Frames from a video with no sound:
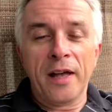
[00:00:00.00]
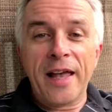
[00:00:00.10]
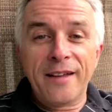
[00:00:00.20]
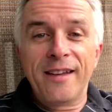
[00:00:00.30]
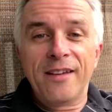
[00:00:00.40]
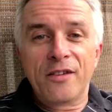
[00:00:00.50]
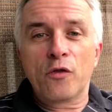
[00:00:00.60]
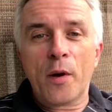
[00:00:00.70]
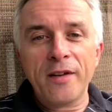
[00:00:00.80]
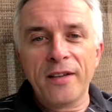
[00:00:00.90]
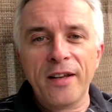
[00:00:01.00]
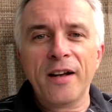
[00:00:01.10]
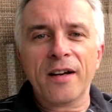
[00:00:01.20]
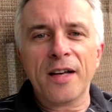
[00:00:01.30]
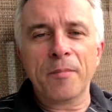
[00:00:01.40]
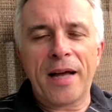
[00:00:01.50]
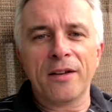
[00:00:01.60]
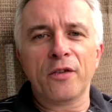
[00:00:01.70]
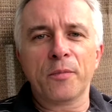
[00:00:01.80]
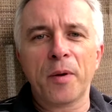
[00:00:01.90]
It is
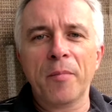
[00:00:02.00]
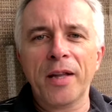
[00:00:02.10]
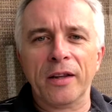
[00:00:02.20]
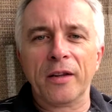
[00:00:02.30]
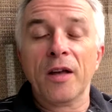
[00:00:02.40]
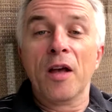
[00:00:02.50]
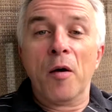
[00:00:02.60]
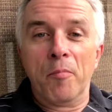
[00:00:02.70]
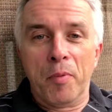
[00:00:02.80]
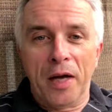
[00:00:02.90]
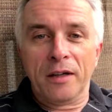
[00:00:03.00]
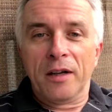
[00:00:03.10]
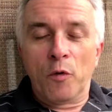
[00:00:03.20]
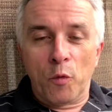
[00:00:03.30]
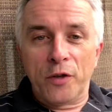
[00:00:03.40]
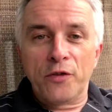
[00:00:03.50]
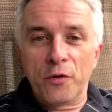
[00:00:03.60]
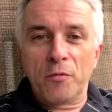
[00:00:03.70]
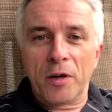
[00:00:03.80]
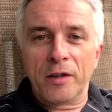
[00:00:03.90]
£29 per month, but once you
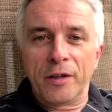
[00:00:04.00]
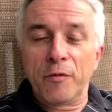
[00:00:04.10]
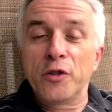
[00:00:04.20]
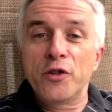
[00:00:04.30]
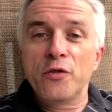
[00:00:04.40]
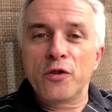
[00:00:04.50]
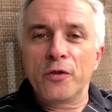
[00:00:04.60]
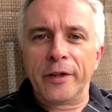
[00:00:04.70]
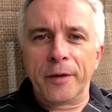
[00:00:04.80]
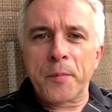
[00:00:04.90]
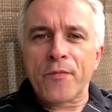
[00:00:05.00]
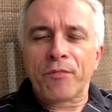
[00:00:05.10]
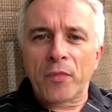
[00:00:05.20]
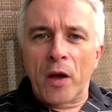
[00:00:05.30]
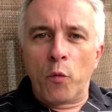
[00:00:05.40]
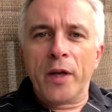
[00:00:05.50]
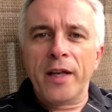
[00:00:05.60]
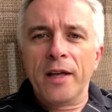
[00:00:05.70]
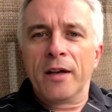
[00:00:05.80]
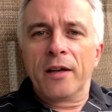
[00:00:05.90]
arrive, once you join,
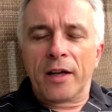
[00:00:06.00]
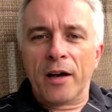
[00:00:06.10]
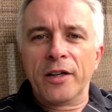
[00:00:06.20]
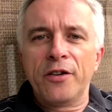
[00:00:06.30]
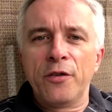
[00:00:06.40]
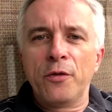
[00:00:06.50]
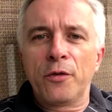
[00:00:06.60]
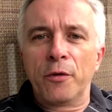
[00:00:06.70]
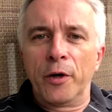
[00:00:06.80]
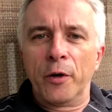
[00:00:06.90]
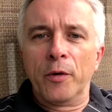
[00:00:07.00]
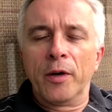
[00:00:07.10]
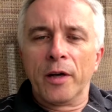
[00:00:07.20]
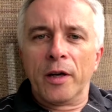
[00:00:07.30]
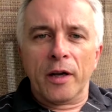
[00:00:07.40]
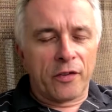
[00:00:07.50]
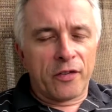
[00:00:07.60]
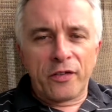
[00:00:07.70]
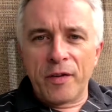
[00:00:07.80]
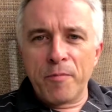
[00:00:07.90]
we guide you through a
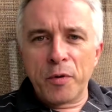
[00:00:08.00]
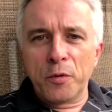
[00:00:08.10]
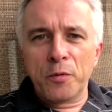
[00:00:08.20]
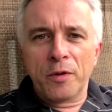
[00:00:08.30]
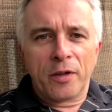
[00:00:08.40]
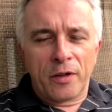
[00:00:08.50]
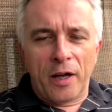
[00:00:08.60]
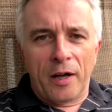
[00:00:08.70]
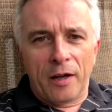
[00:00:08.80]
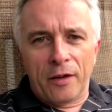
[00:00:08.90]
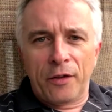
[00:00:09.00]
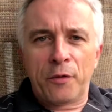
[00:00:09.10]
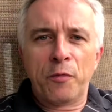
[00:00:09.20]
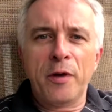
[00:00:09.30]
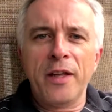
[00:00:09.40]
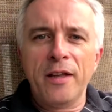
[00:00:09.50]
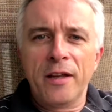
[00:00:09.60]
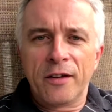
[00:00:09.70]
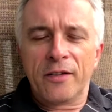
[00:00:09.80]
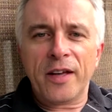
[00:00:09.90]
simple
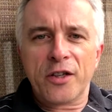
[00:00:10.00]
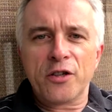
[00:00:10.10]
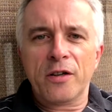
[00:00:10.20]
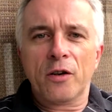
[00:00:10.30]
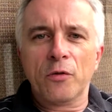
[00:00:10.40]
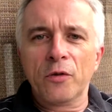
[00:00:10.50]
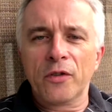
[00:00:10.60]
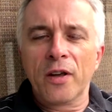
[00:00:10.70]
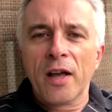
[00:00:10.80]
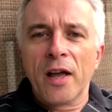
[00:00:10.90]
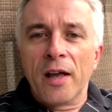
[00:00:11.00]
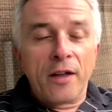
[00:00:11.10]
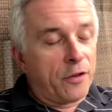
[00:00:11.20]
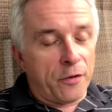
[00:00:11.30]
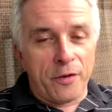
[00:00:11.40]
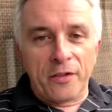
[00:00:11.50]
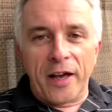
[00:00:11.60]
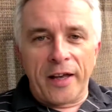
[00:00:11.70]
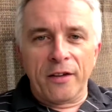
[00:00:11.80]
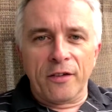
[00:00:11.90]
3-section course. You can
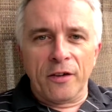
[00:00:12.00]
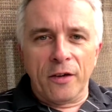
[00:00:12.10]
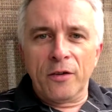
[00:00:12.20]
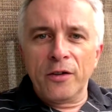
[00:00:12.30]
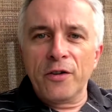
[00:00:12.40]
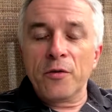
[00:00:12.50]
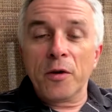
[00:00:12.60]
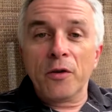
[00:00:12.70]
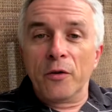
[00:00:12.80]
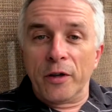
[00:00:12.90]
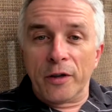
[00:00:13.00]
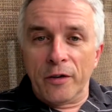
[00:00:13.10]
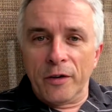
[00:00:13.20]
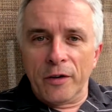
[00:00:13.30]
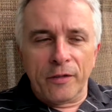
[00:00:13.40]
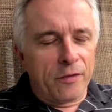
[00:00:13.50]
take as long as you want, or you can do it